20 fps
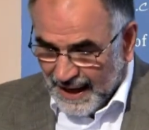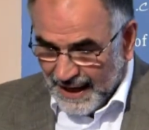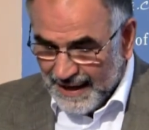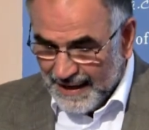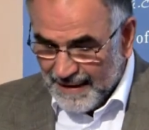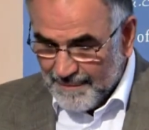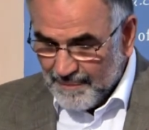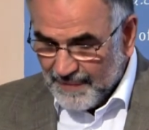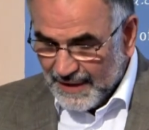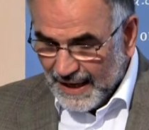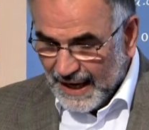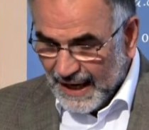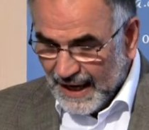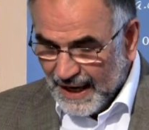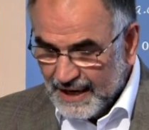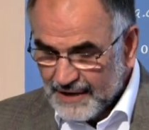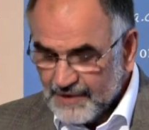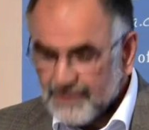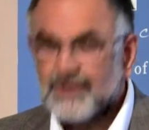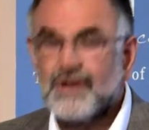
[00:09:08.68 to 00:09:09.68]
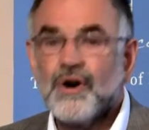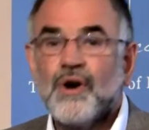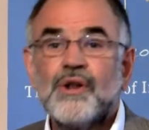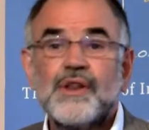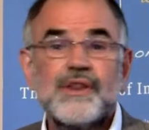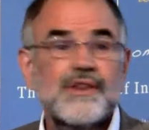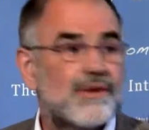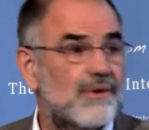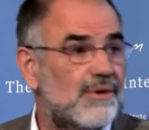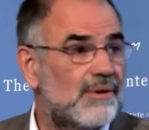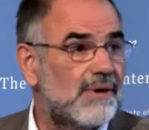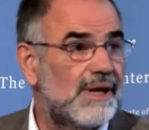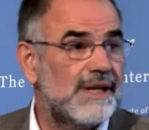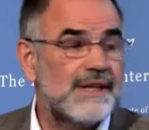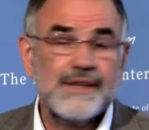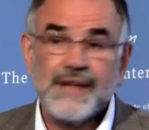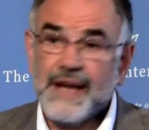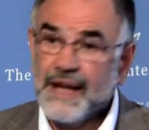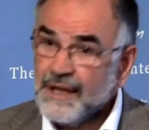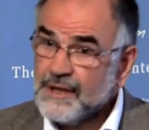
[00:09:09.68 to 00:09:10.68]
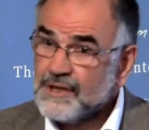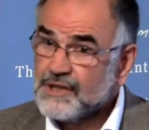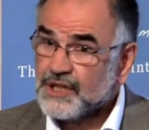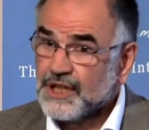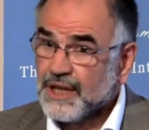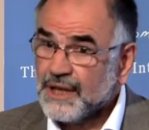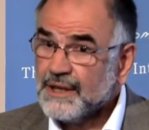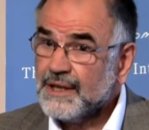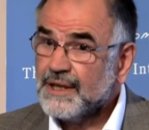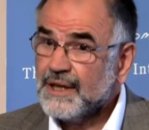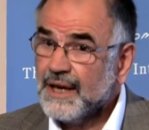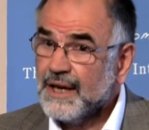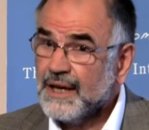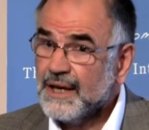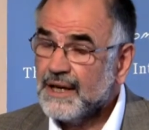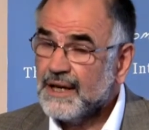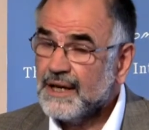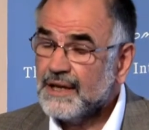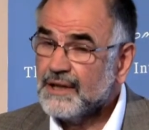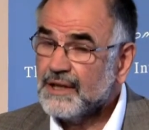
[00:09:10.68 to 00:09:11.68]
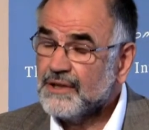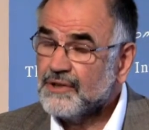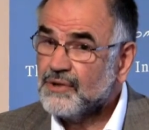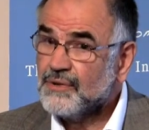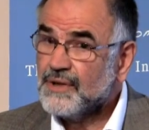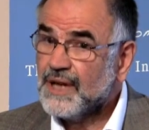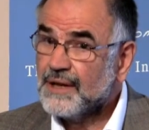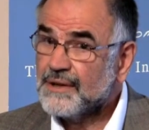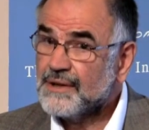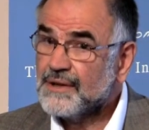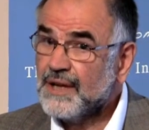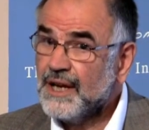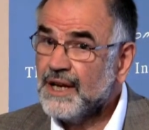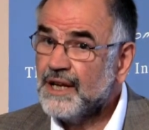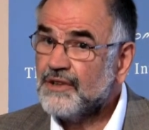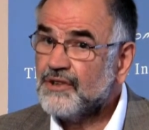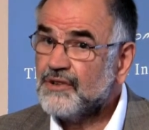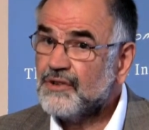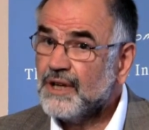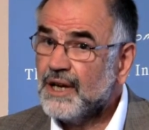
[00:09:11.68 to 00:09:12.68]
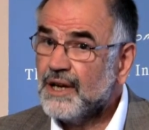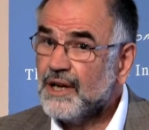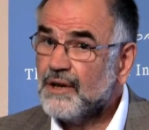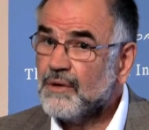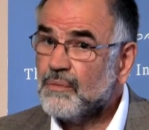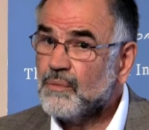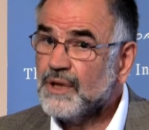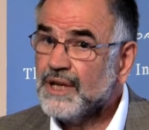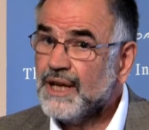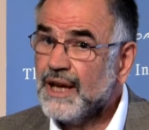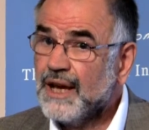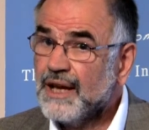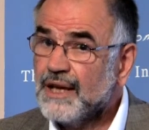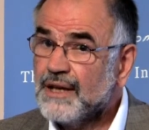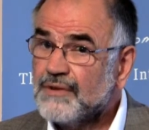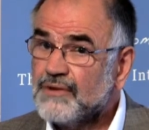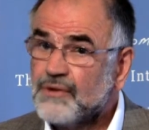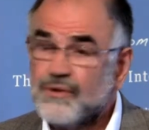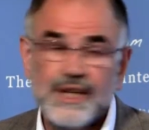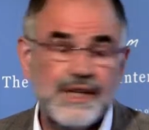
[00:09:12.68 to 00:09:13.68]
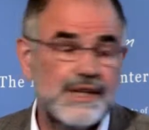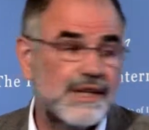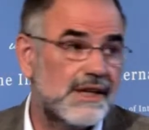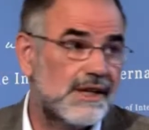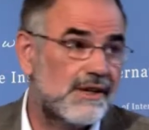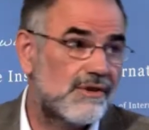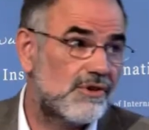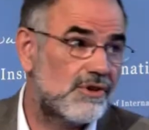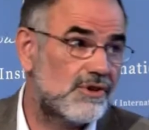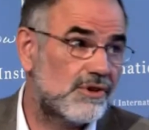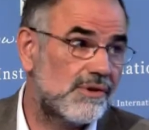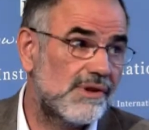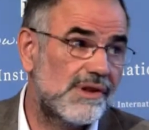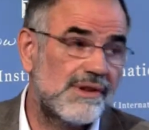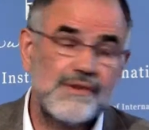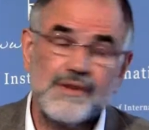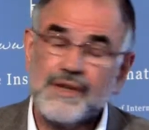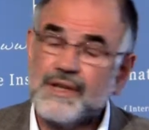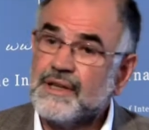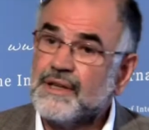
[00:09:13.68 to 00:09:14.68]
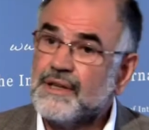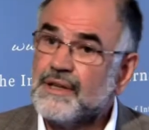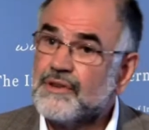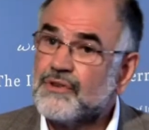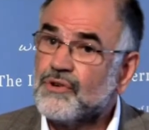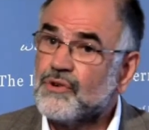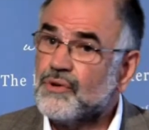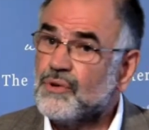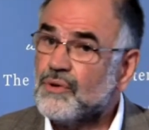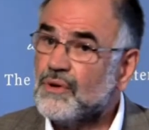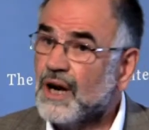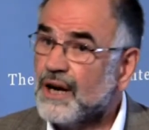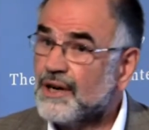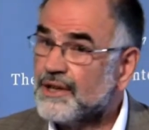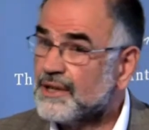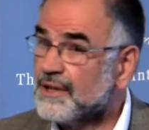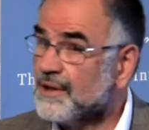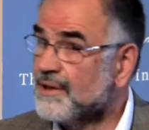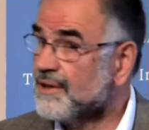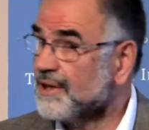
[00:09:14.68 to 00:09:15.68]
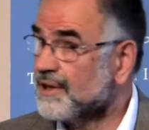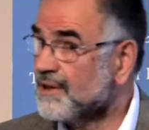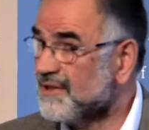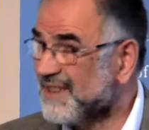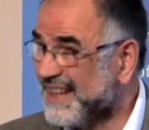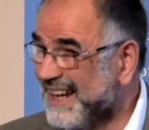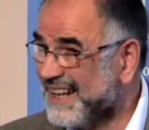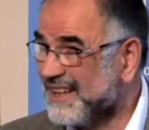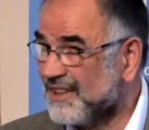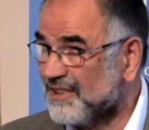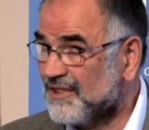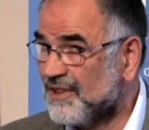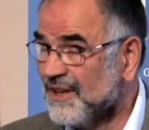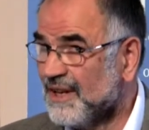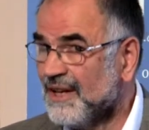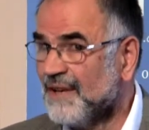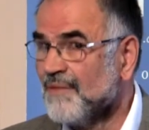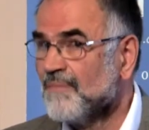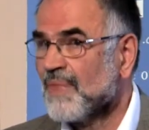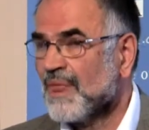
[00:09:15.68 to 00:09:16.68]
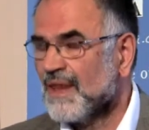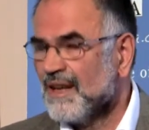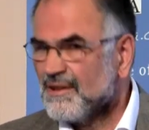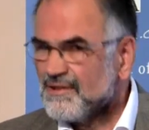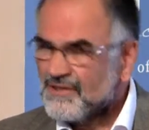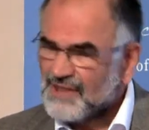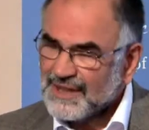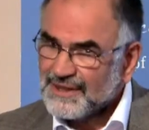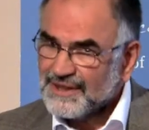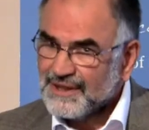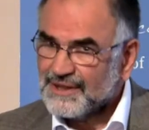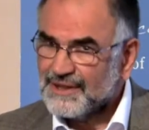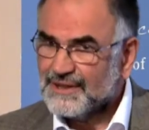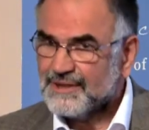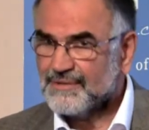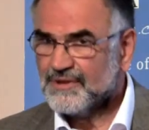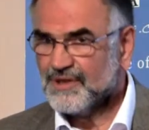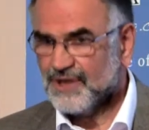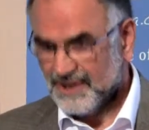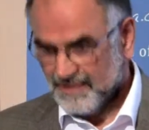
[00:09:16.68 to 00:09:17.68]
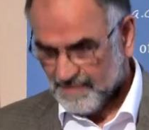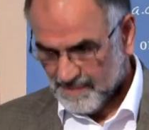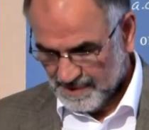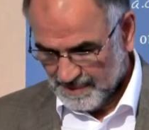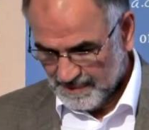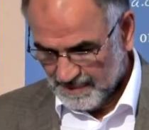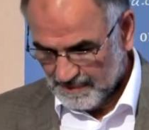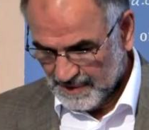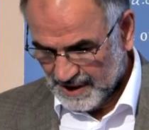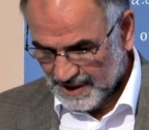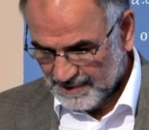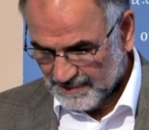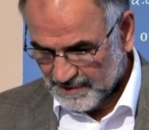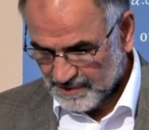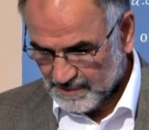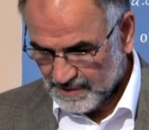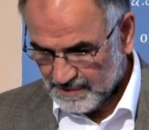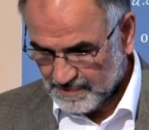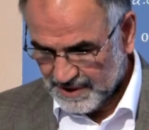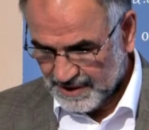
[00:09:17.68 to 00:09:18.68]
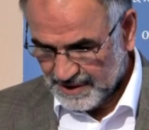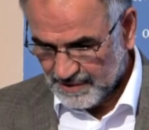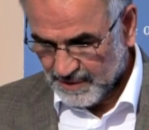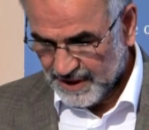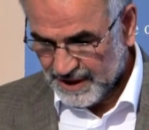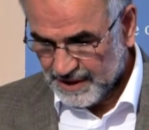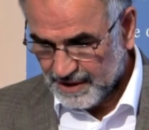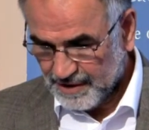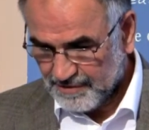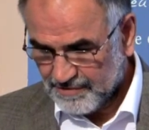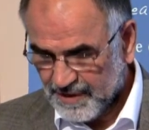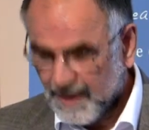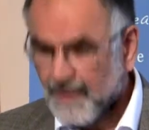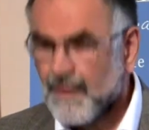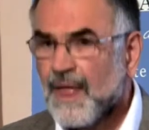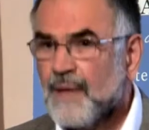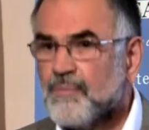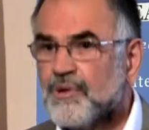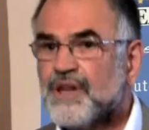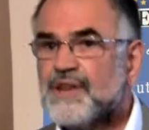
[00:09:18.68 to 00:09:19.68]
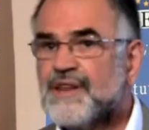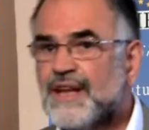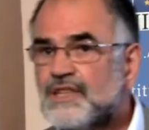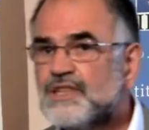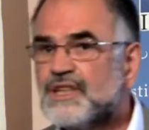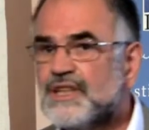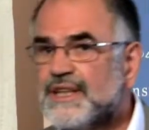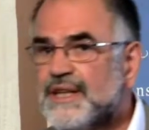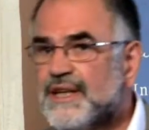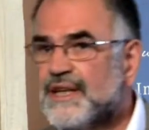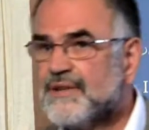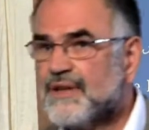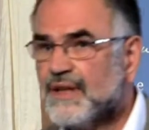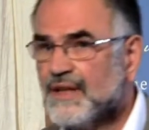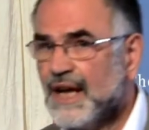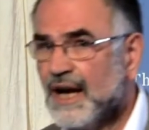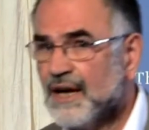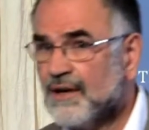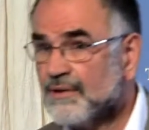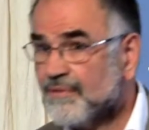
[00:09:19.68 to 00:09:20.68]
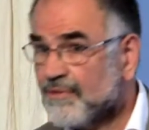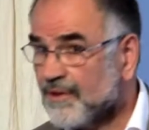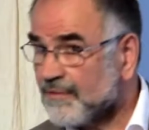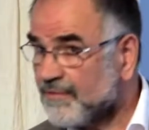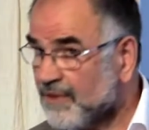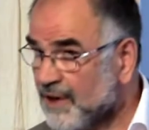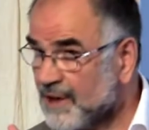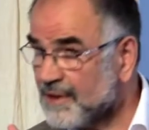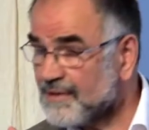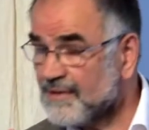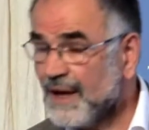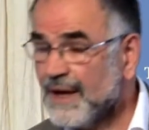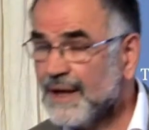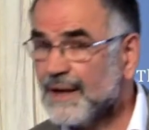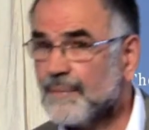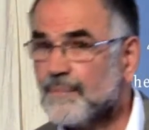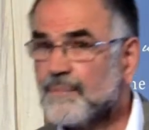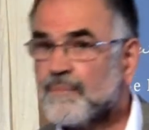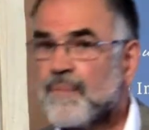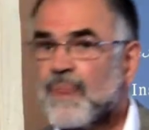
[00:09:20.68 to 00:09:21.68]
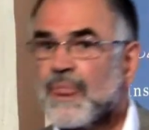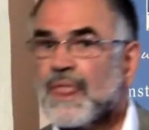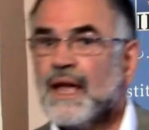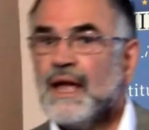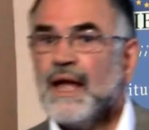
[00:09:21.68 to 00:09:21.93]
And also in the health check in 2008, we had greening introduced through Article 68, technical terms that many of you will be aware of, but essentially it allowed for the first time